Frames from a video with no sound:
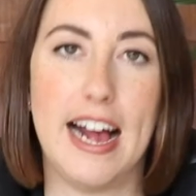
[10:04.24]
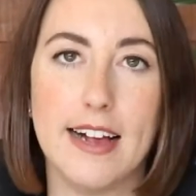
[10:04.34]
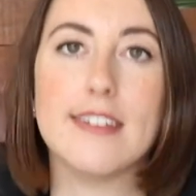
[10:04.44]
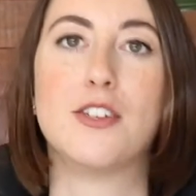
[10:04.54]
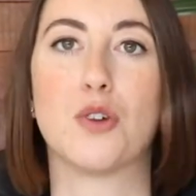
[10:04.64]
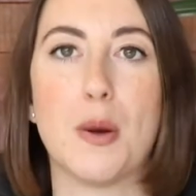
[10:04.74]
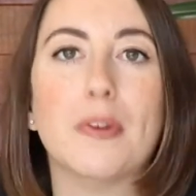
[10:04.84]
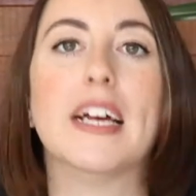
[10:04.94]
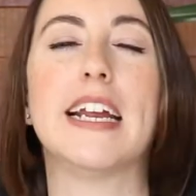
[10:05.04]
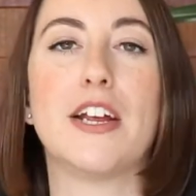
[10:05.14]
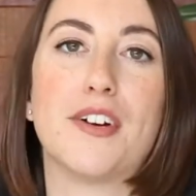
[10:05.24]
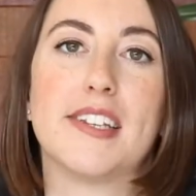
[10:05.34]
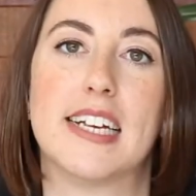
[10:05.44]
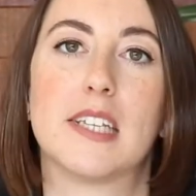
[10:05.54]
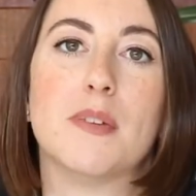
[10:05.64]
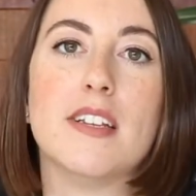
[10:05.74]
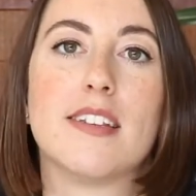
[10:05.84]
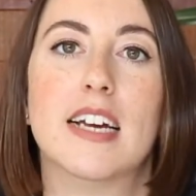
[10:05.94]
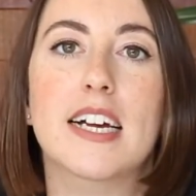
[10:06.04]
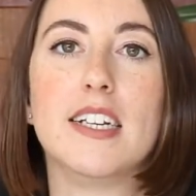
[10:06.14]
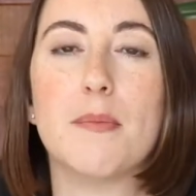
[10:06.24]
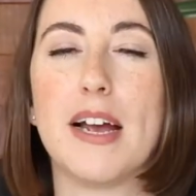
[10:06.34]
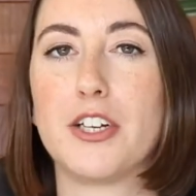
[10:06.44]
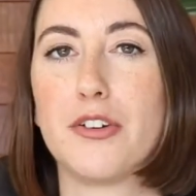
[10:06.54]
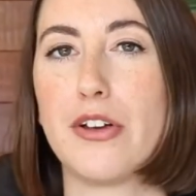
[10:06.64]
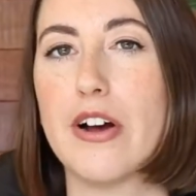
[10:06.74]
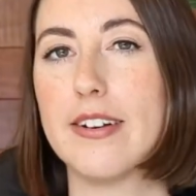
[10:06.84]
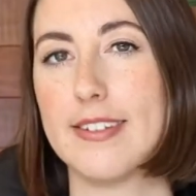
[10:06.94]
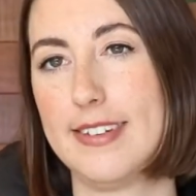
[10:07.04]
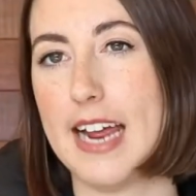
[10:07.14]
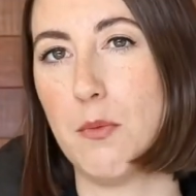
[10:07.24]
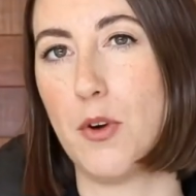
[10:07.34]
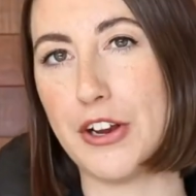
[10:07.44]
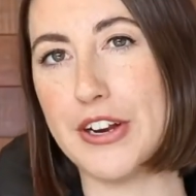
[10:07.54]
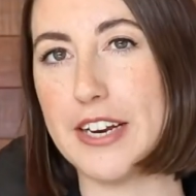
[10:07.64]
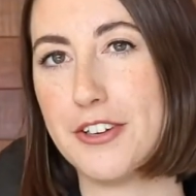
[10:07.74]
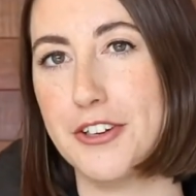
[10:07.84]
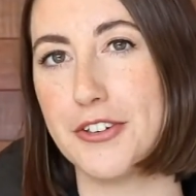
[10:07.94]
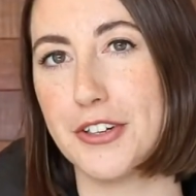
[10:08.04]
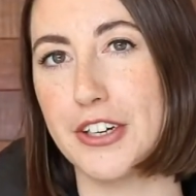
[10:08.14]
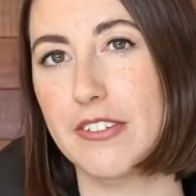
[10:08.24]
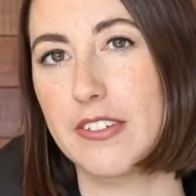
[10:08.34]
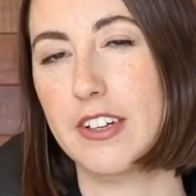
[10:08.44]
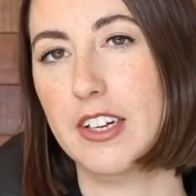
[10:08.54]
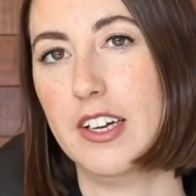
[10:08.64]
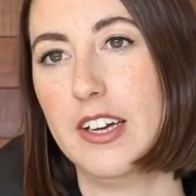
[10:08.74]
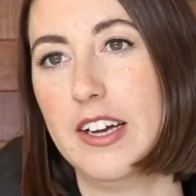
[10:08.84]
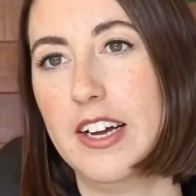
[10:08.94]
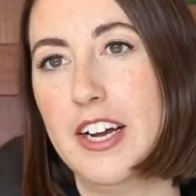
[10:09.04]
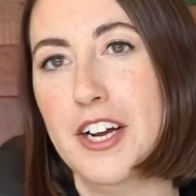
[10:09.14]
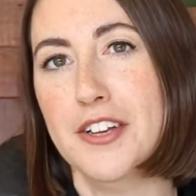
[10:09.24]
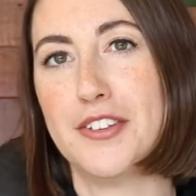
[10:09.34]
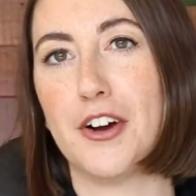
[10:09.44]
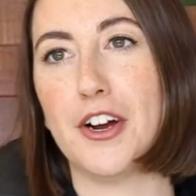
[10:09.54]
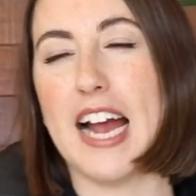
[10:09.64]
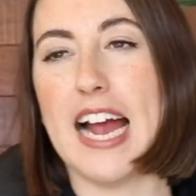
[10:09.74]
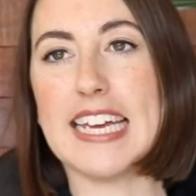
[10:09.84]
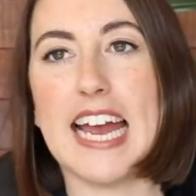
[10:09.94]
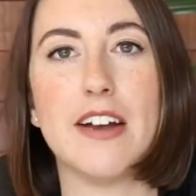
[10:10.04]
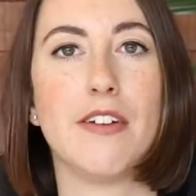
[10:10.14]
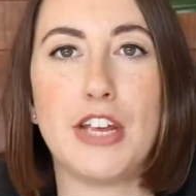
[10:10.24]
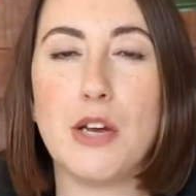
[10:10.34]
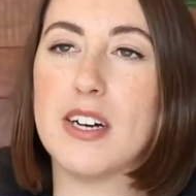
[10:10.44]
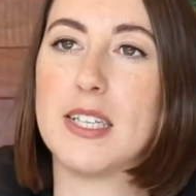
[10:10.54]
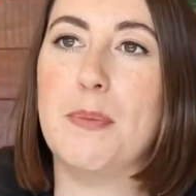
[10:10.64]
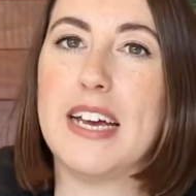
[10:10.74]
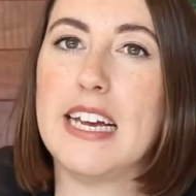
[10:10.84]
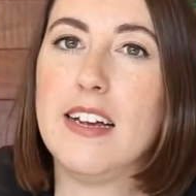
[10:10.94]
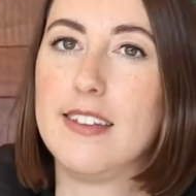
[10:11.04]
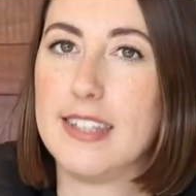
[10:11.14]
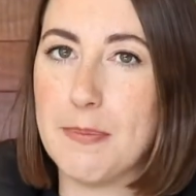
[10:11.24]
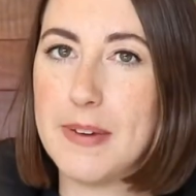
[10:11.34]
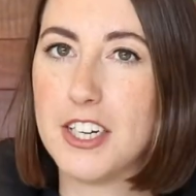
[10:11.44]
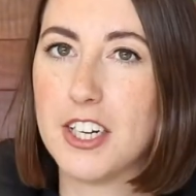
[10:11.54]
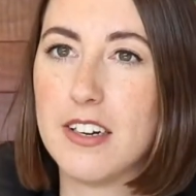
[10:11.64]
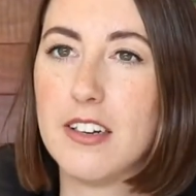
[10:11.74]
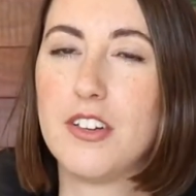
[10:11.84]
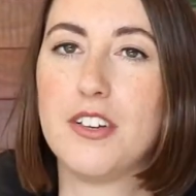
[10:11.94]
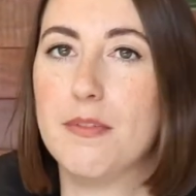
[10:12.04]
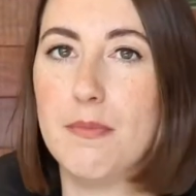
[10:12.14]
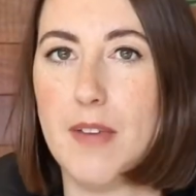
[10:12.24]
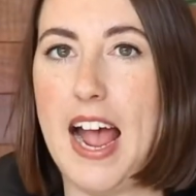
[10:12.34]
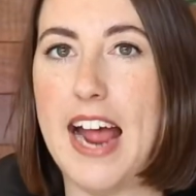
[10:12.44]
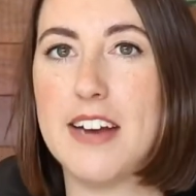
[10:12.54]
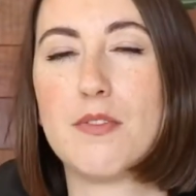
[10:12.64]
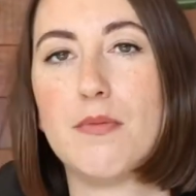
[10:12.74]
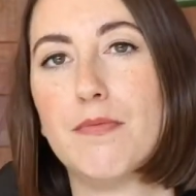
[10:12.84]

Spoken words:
as you're completing your assessments to make sure you understand what you need to do. So again, USB submission, and